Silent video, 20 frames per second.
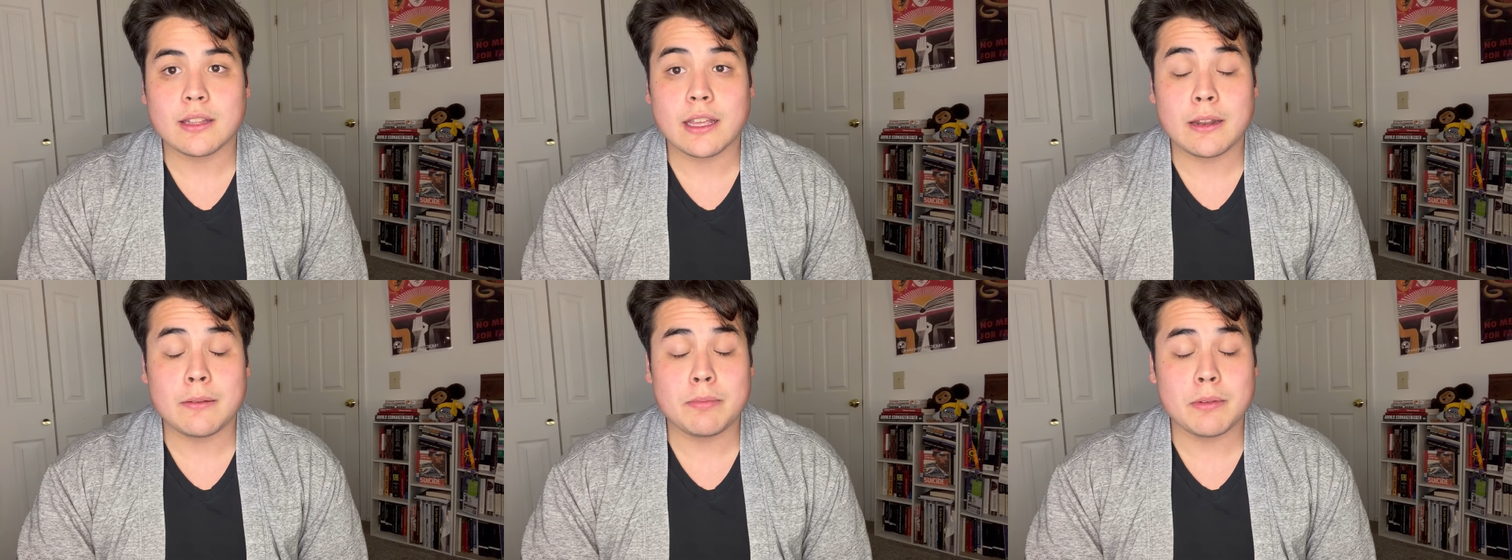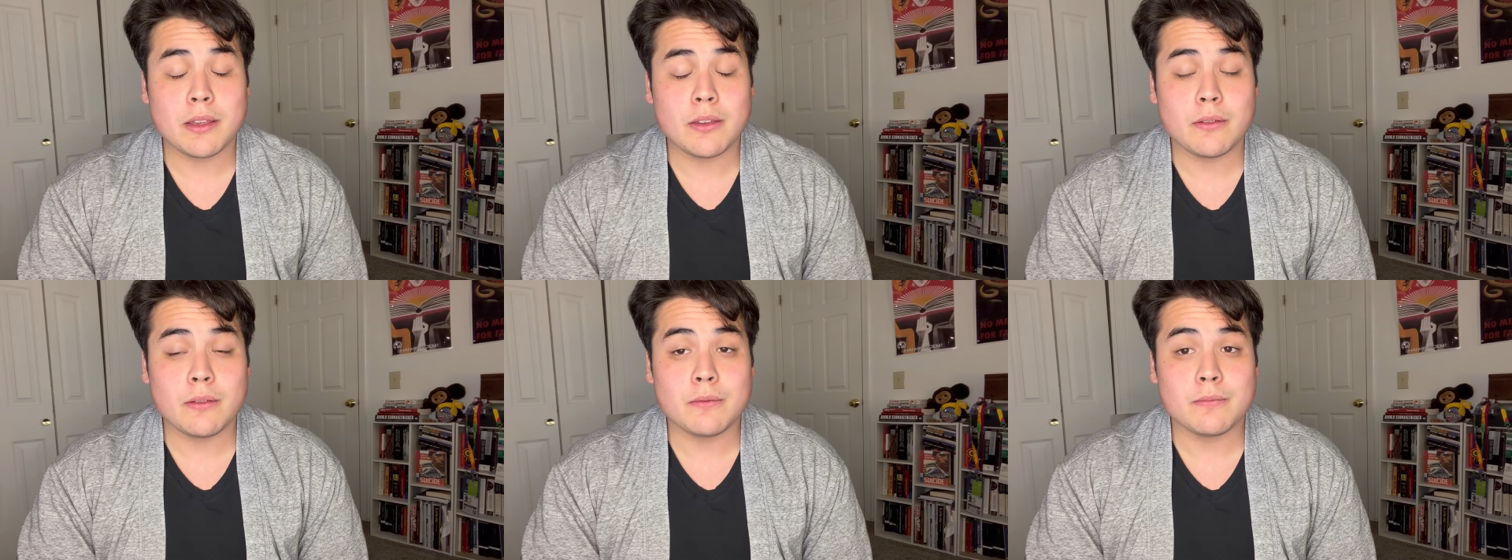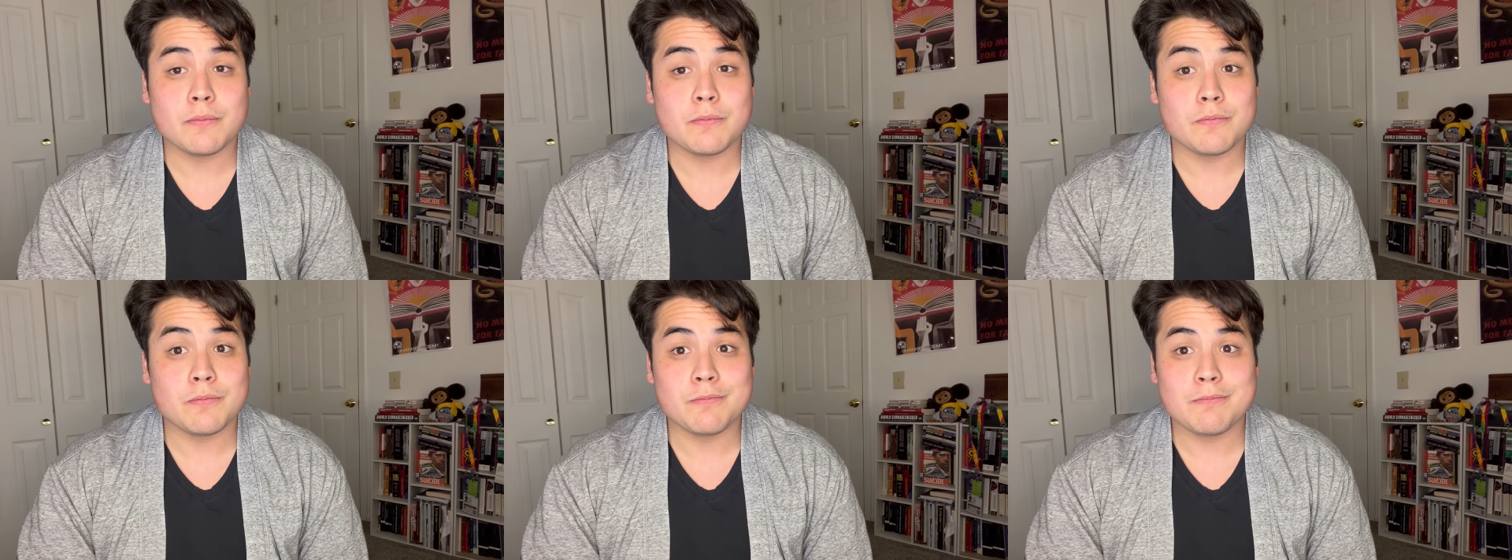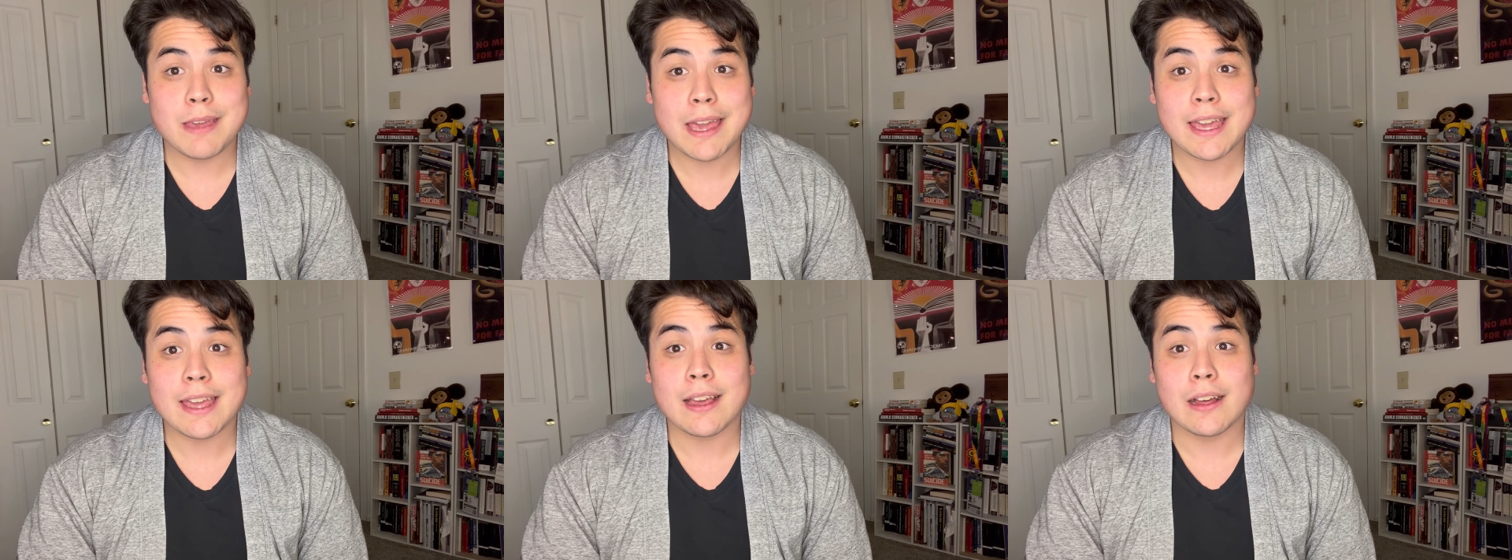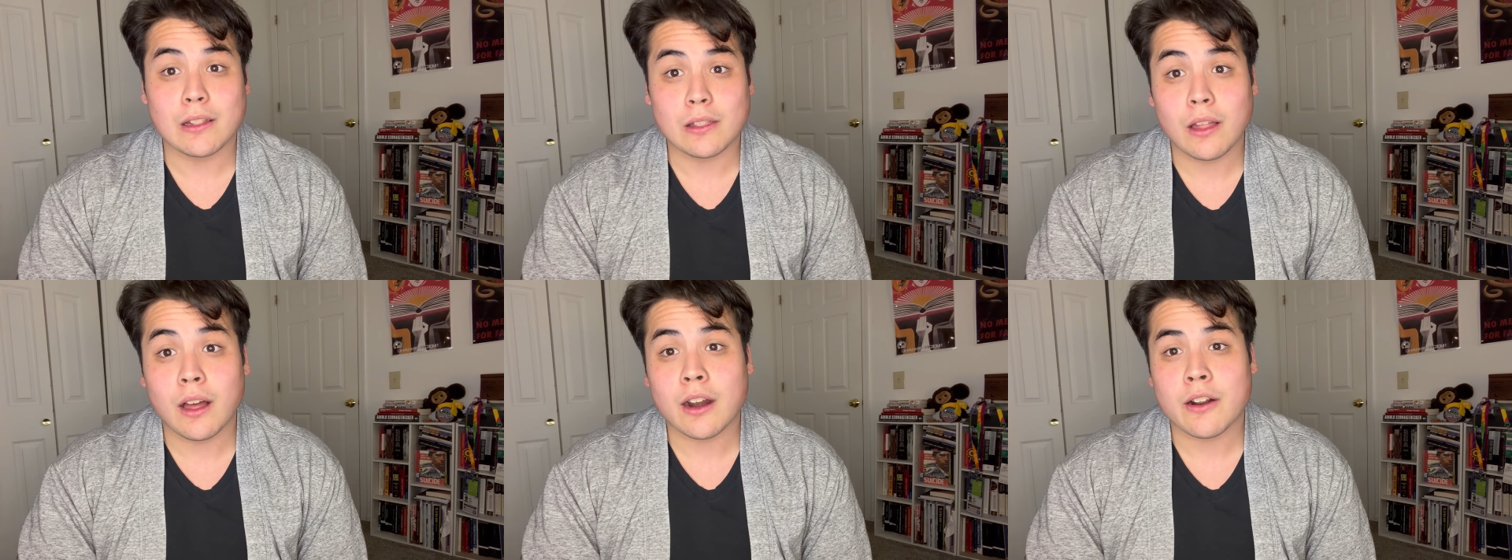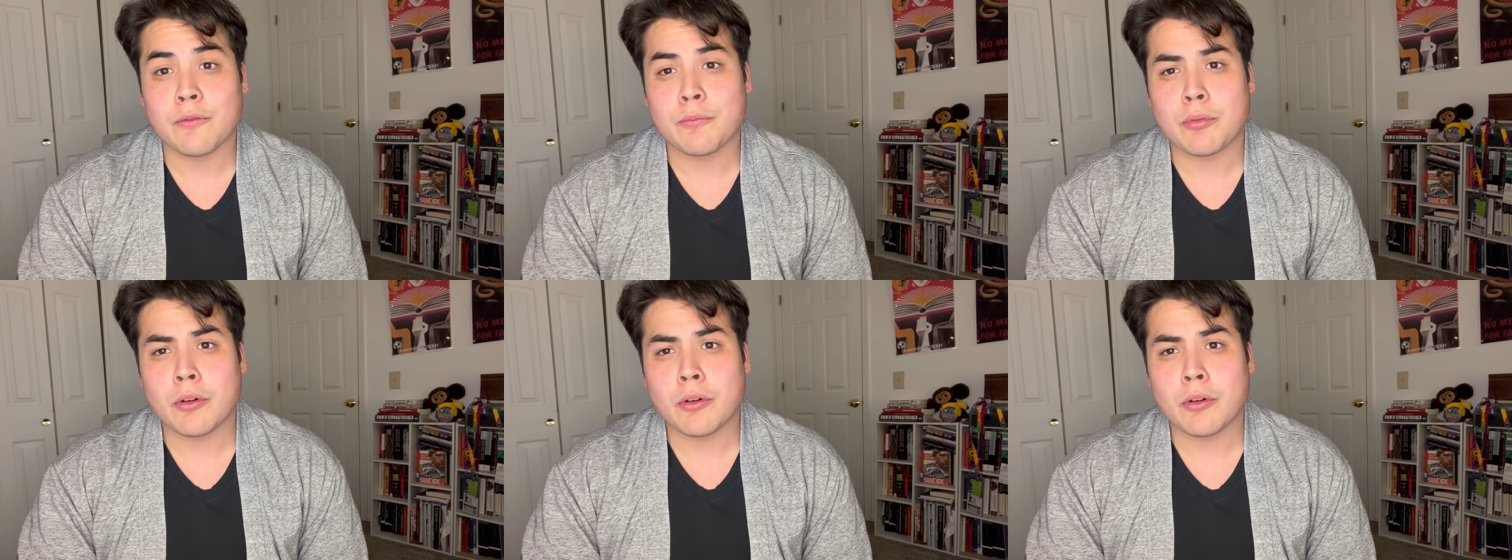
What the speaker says: They'd be making a lot of